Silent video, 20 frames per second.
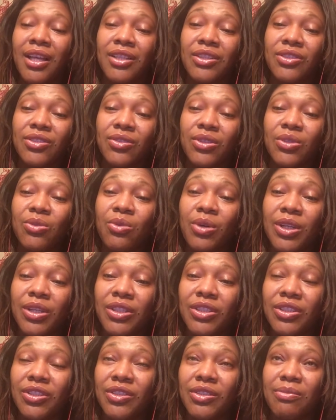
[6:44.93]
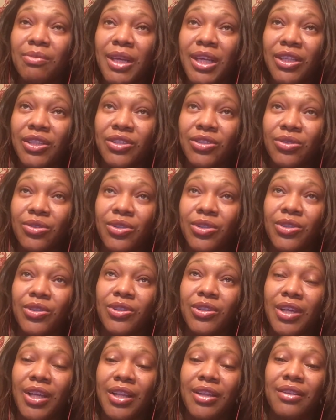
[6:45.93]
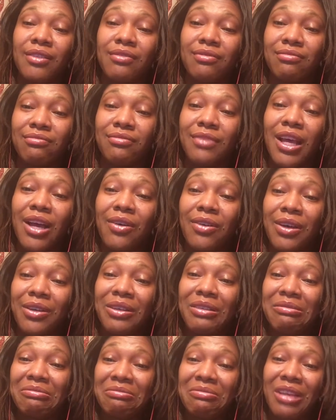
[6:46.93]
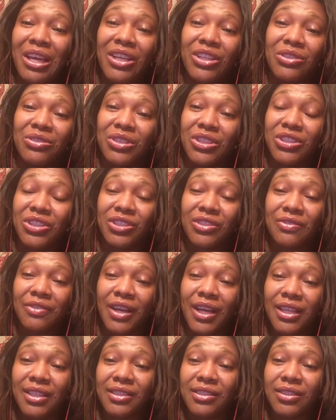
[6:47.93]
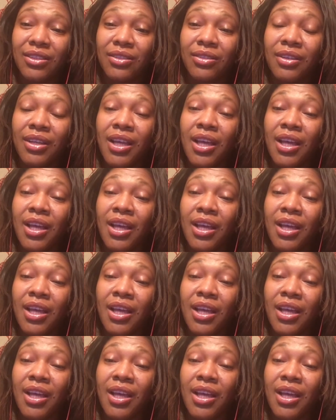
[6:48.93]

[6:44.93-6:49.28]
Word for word: So you want to just make sure, and now I, I use it just fine. So